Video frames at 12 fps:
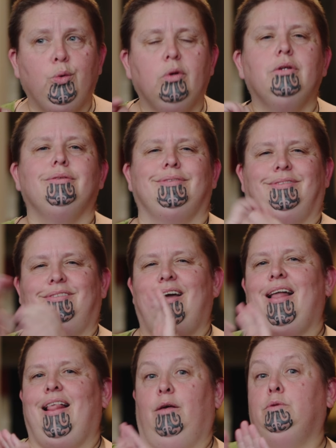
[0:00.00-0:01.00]

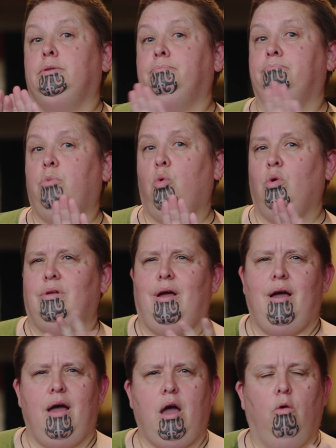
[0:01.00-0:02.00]
Whaikaha provides support
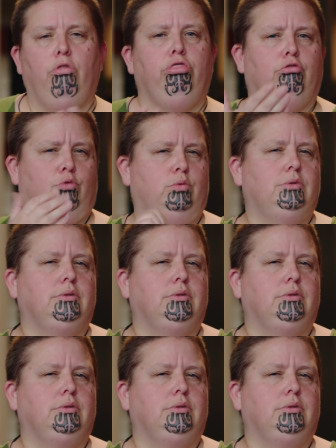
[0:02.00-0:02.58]
through the